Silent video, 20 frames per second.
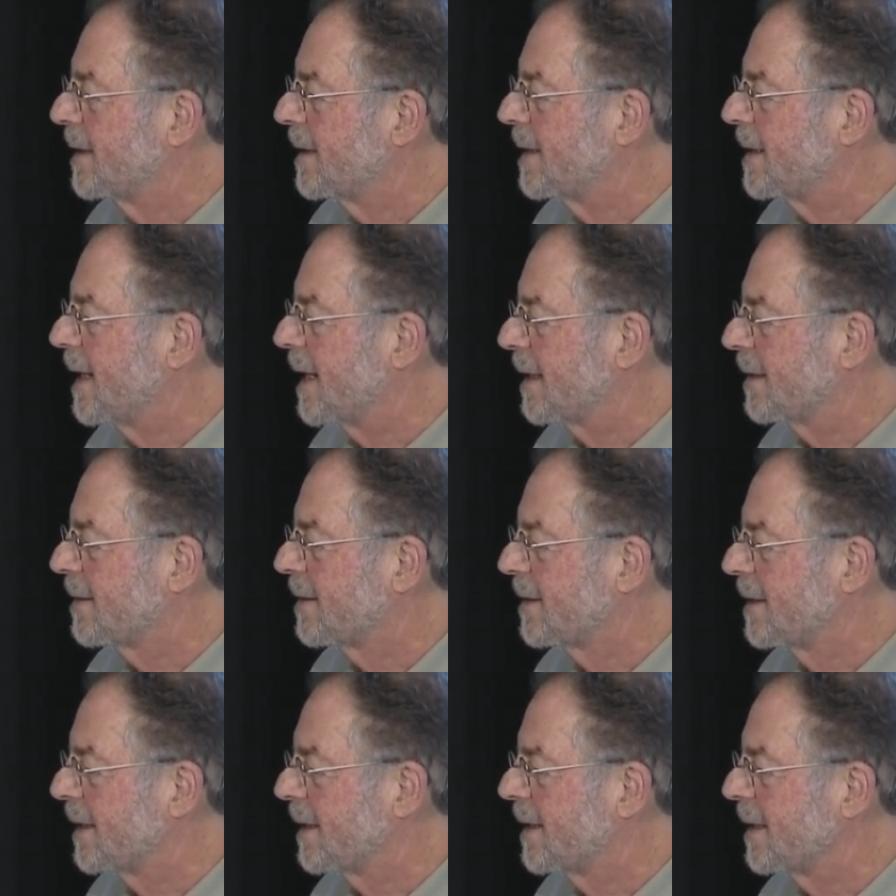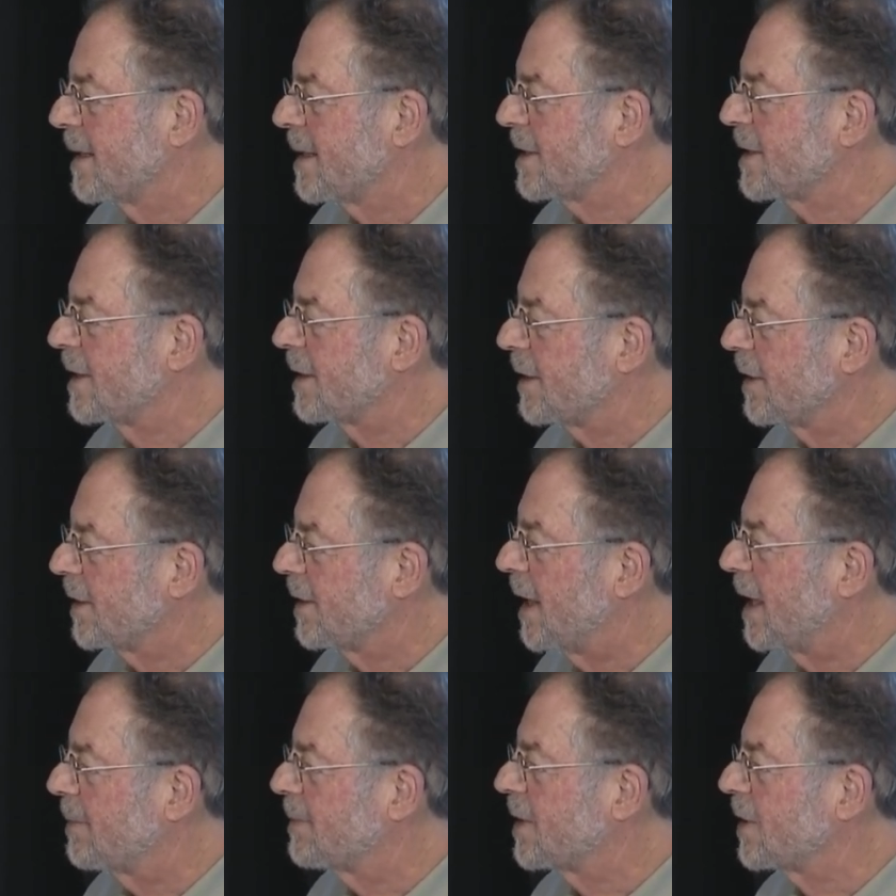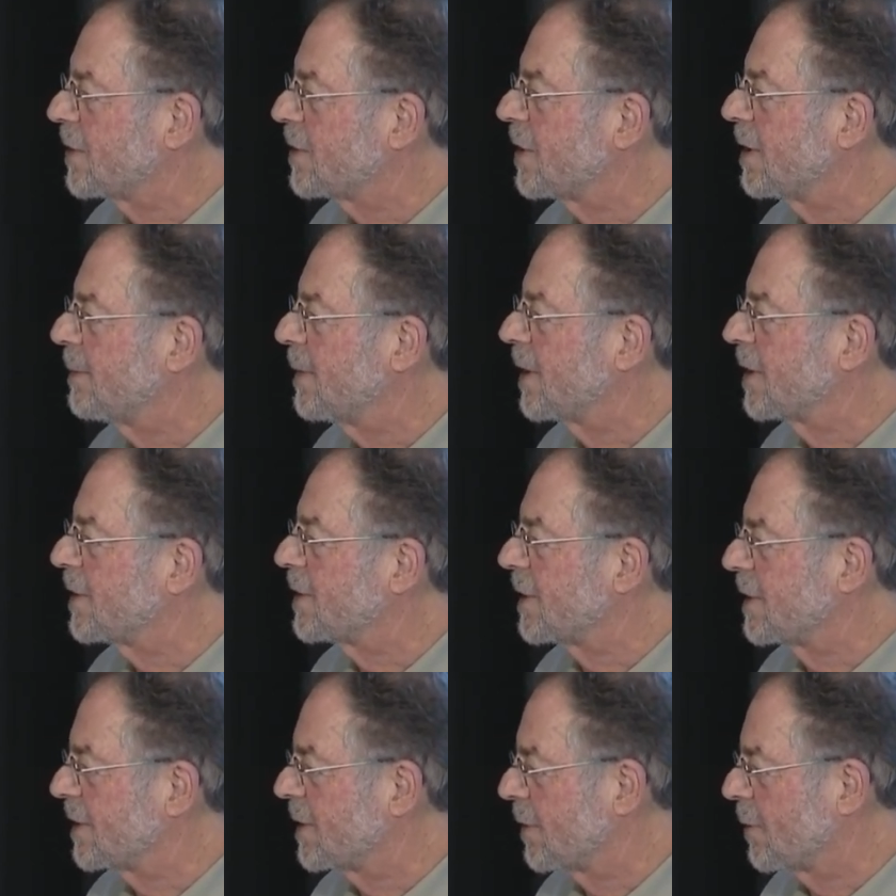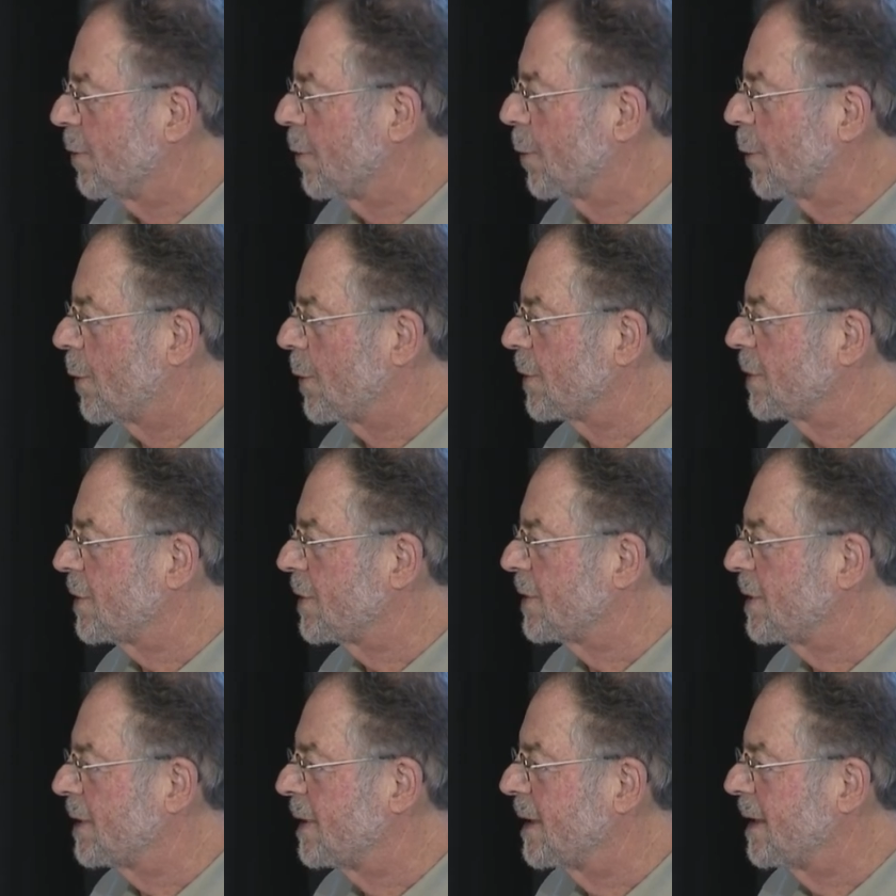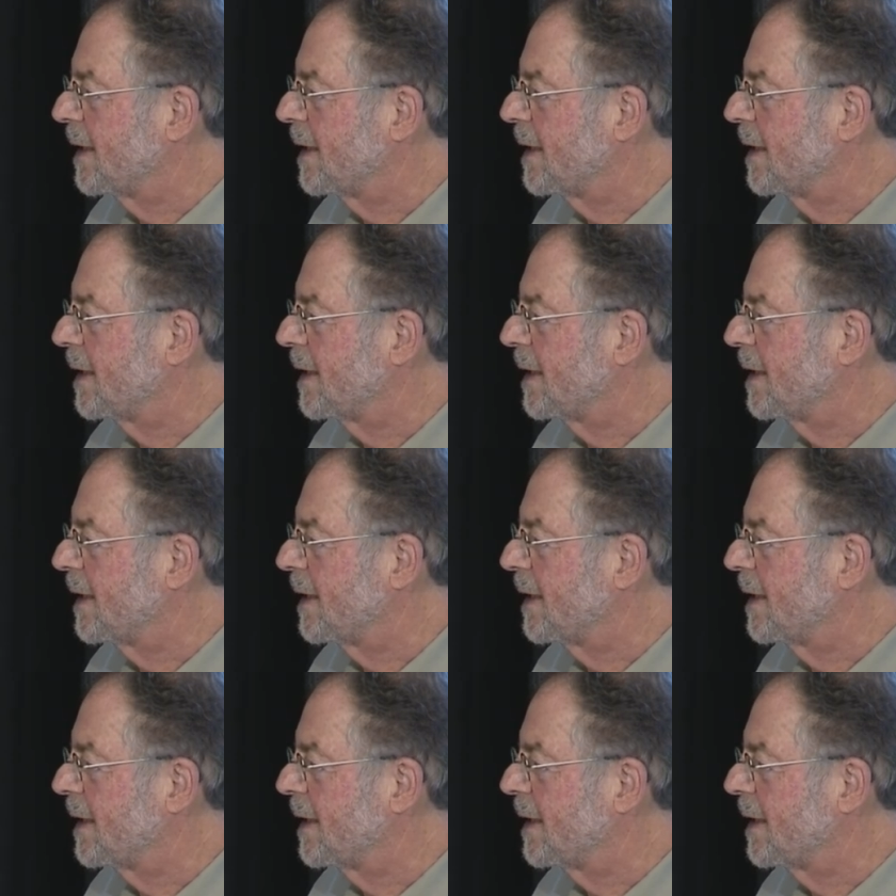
that uh, not adopted so much as a course.